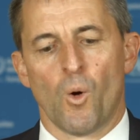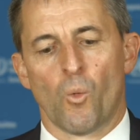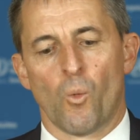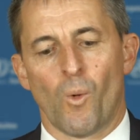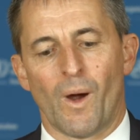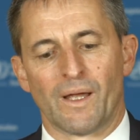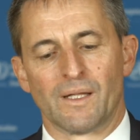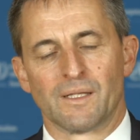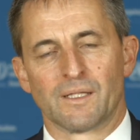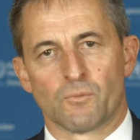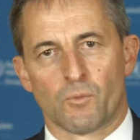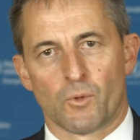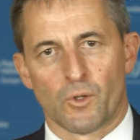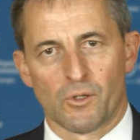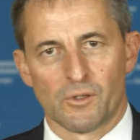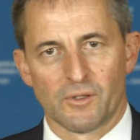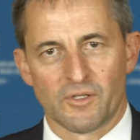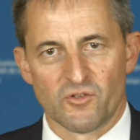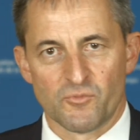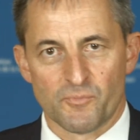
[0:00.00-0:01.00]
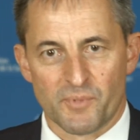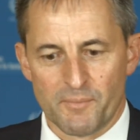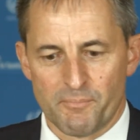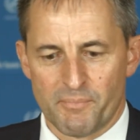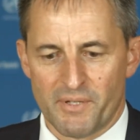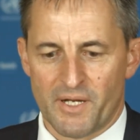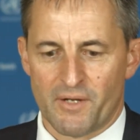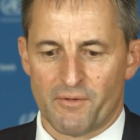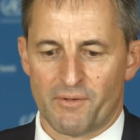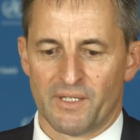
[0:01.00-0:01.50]
While the world is
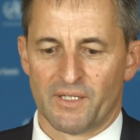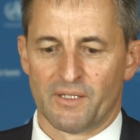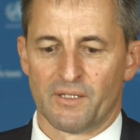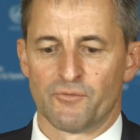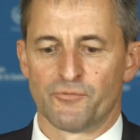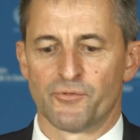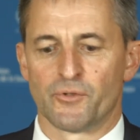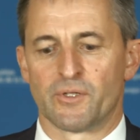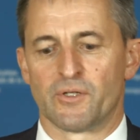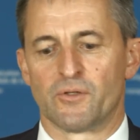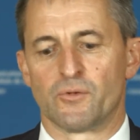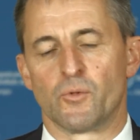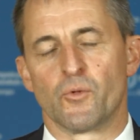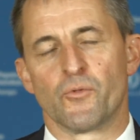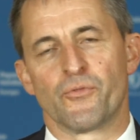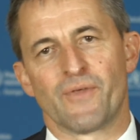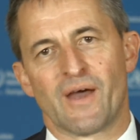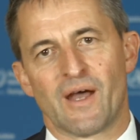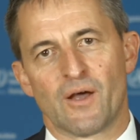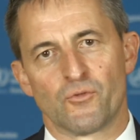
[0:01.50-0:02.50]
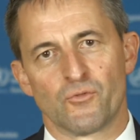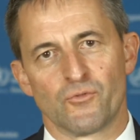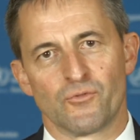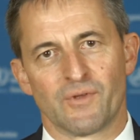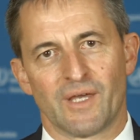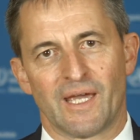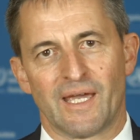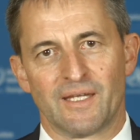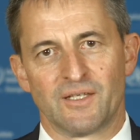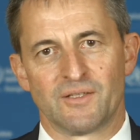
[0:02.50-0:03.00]
preparing for the
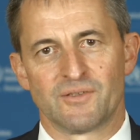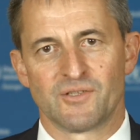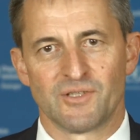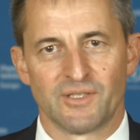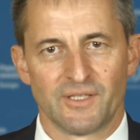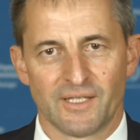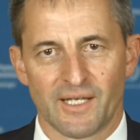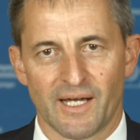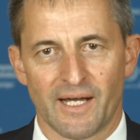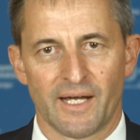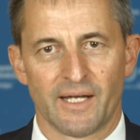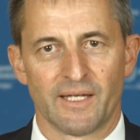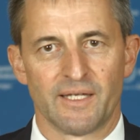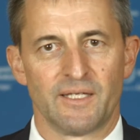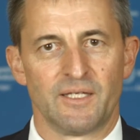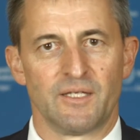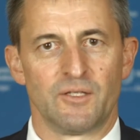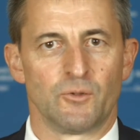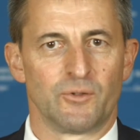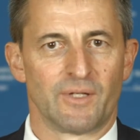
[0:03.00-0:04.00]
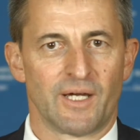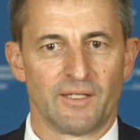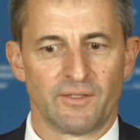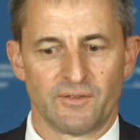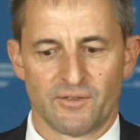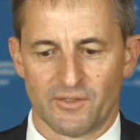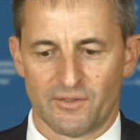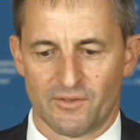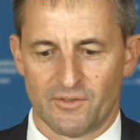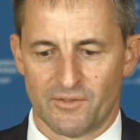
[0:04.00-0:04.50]
2018 High
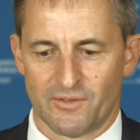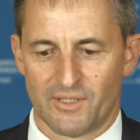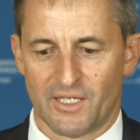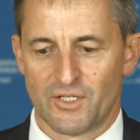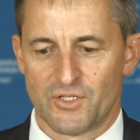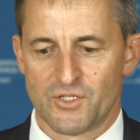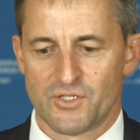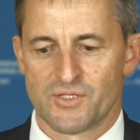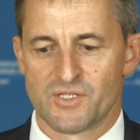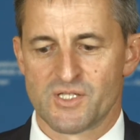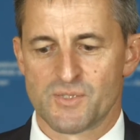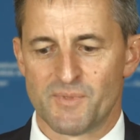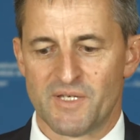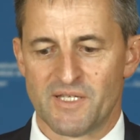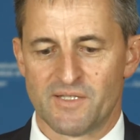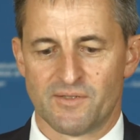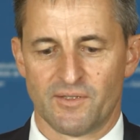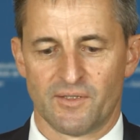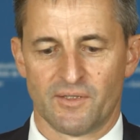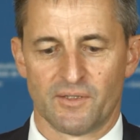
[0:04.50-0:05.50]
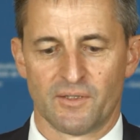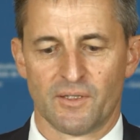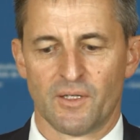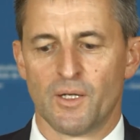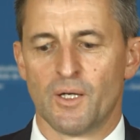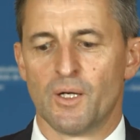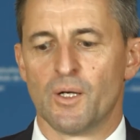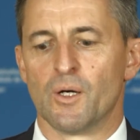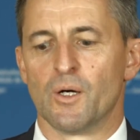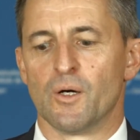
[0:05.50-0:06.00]
United Nations meeting
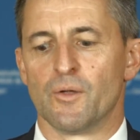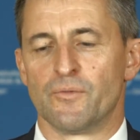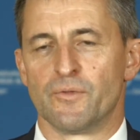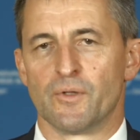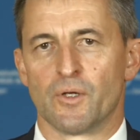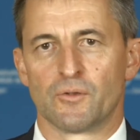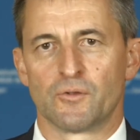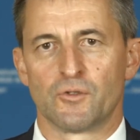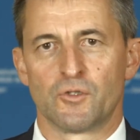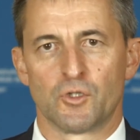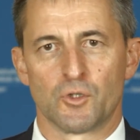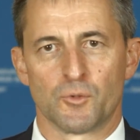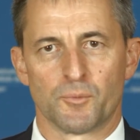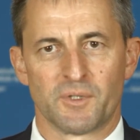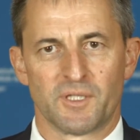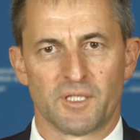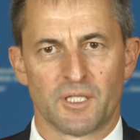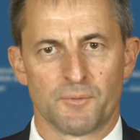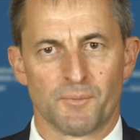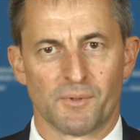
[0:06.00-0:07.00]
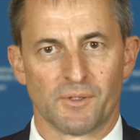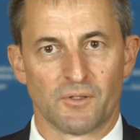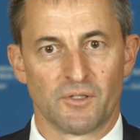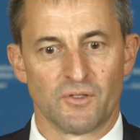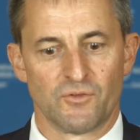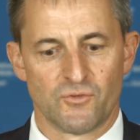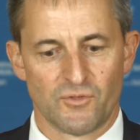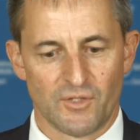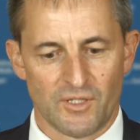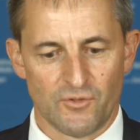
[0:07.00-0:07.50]
on non-communicable
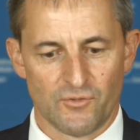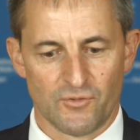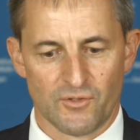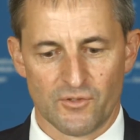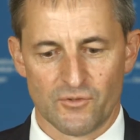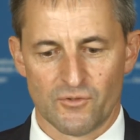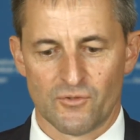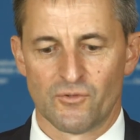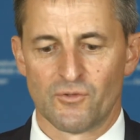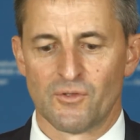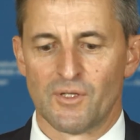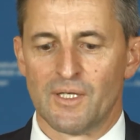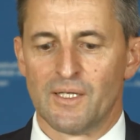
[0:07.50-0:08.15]
diseases,